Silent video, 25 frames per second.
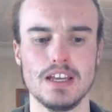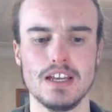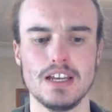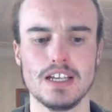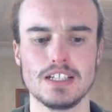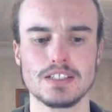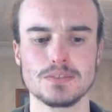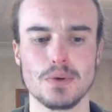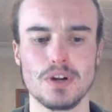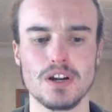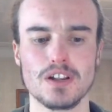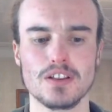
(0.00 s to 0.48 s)

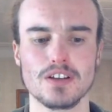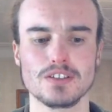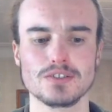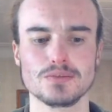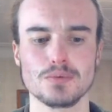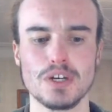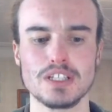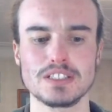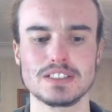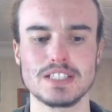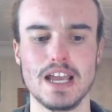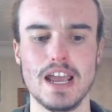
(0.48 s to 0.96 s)
It's one of those
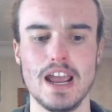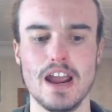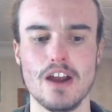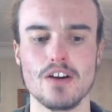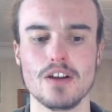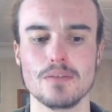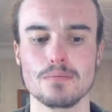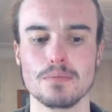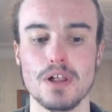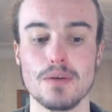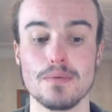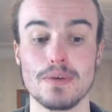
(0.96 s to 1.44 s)
ones that
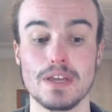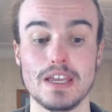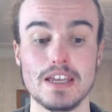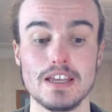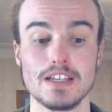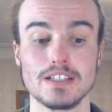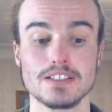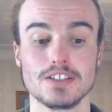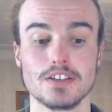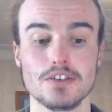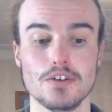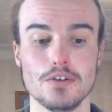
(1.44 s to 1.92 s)
Harry Plummer, he
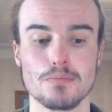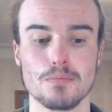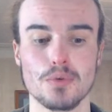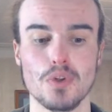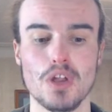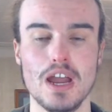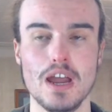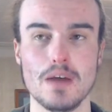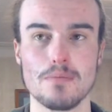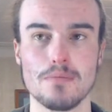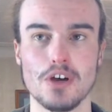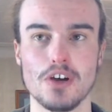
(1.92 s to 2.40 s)
is a good
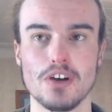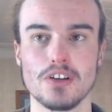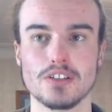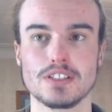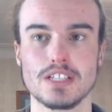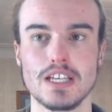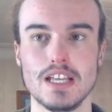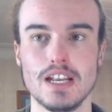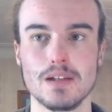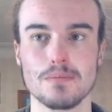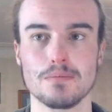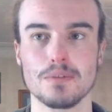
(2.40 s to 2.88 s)
player, but
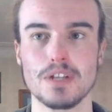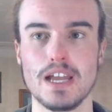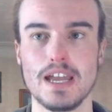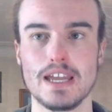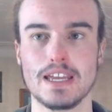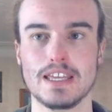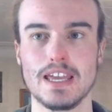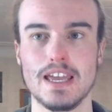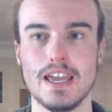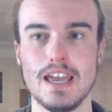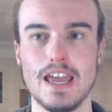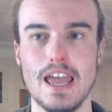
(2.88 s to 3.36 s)
Oteri Black
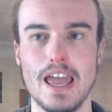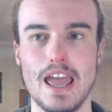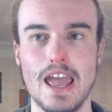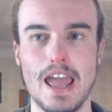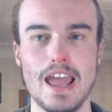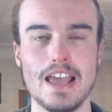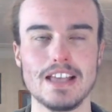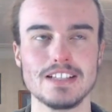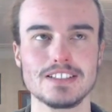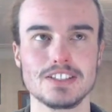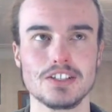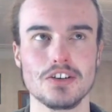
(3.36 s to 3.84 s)

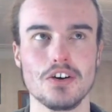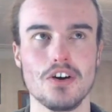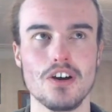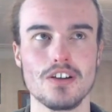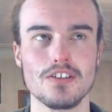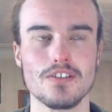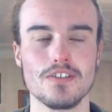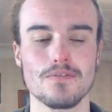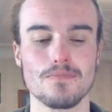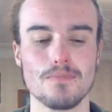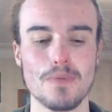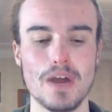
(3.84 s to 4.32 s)
has kind
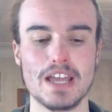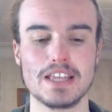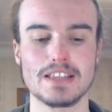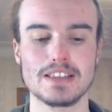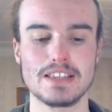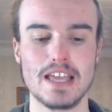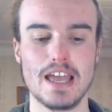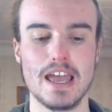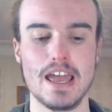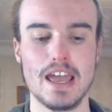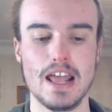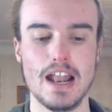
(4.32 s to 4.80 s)
of made
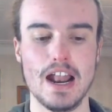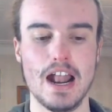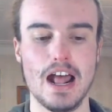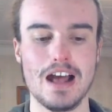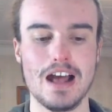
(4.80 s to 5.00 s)
that